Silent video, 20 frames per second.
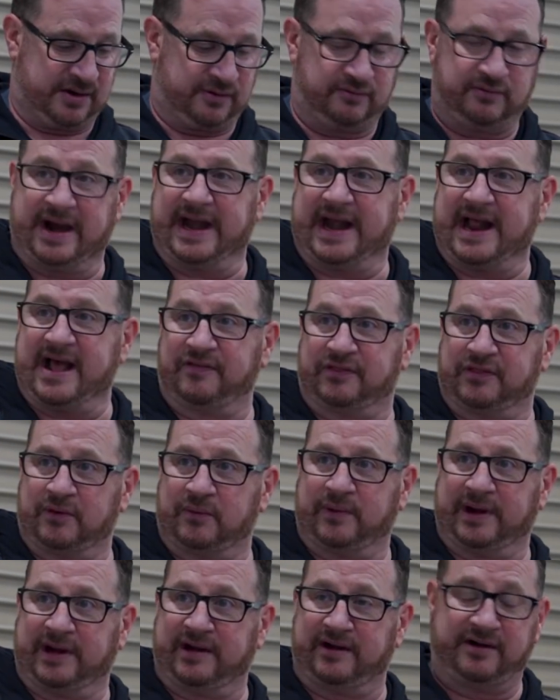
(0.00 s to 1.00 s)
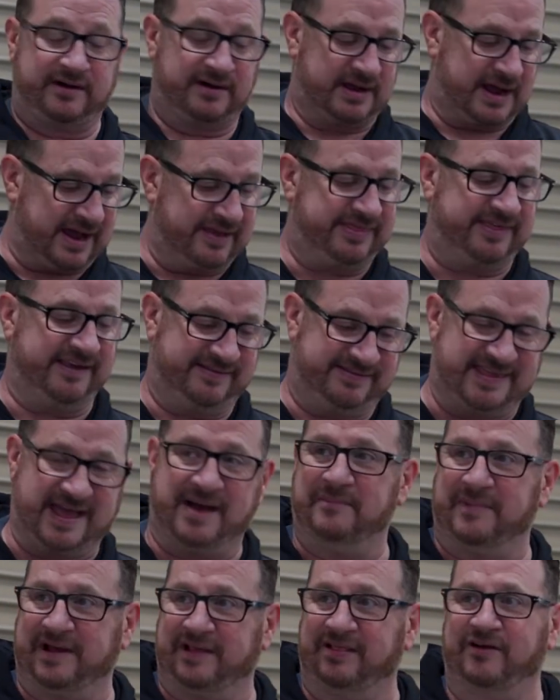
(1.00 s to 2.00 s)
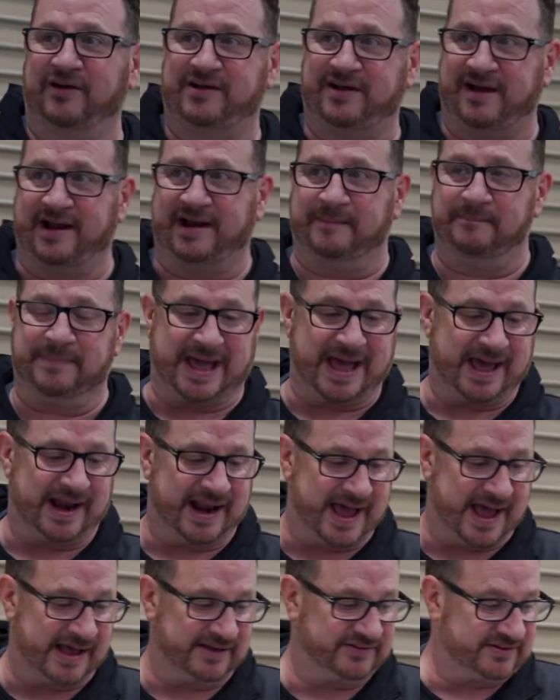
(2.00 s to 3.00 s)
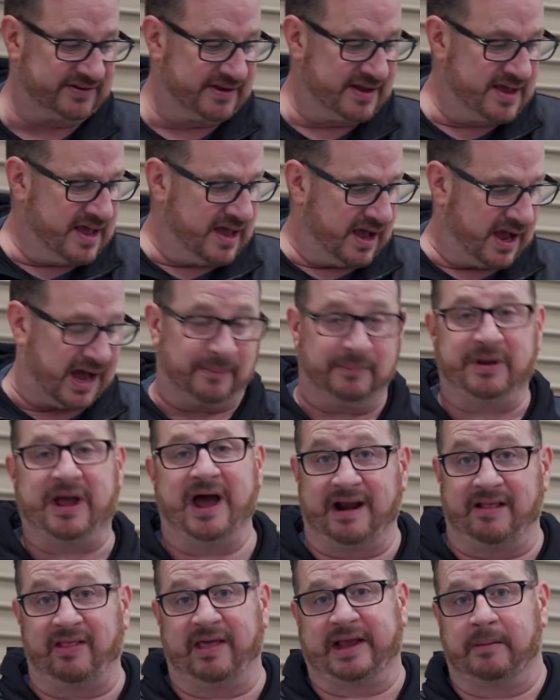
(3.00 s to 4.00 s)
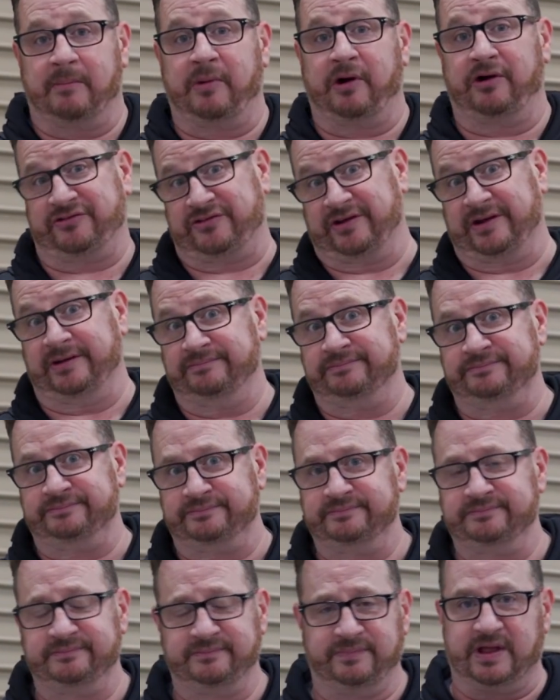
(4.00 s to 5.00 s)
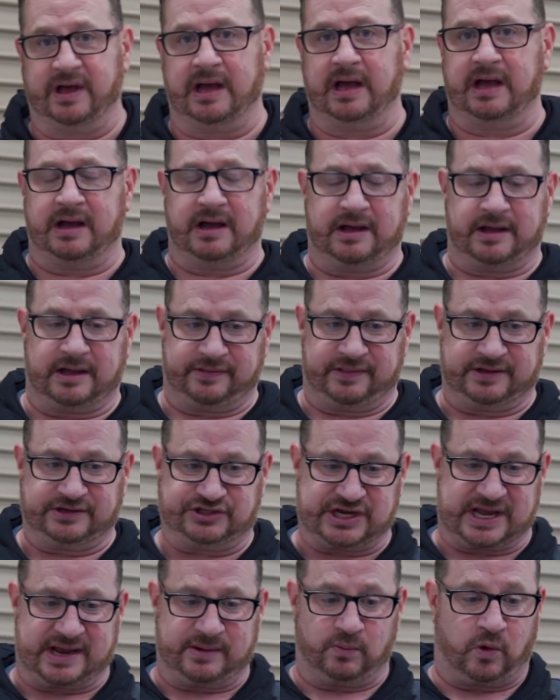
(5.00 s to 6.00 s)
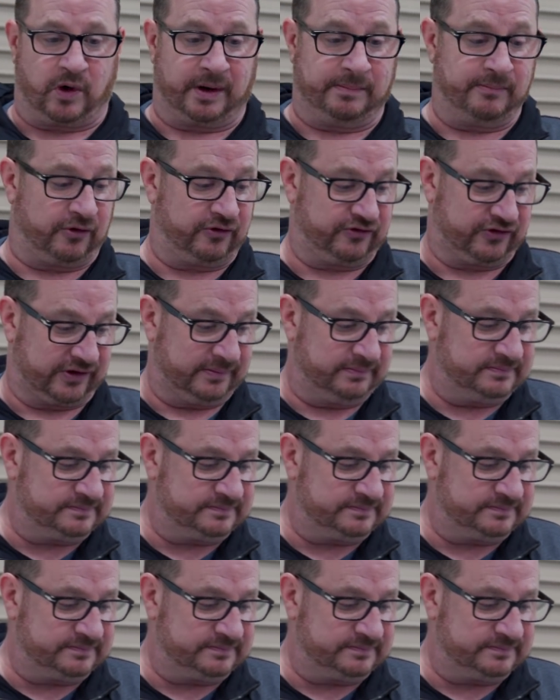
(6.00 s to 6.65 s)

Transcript: right out the rear, I think that might look kind of badass. Kind of like a Mercy, the Gen 1 Mercy.